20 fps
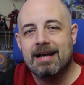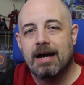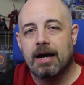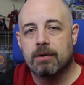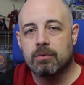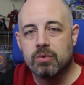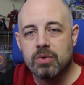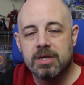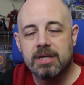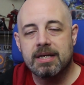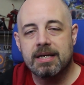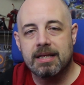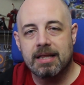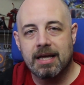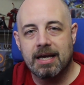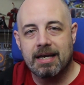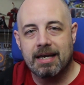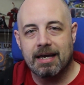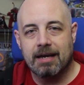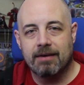I really
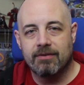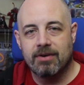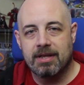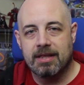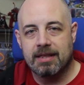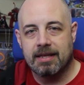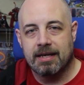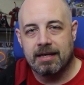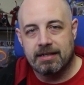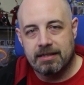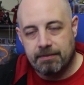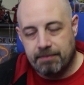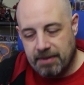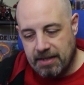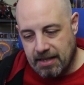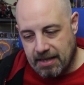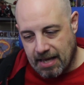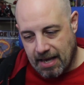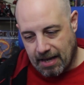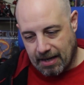like everything to
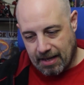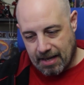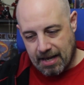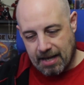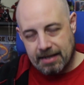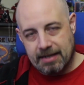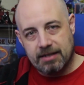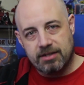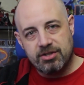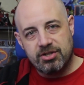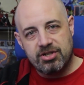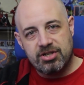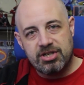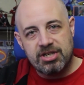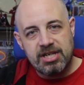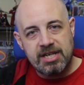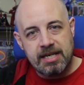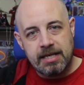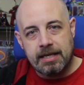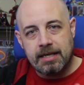be that kind of
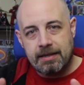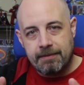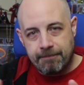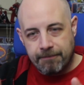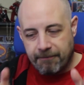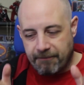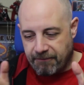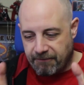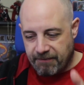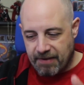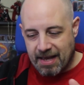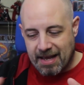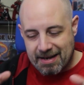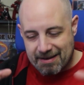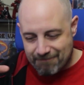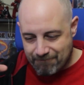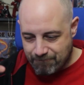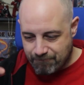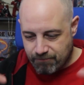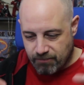chi
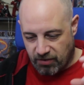fit,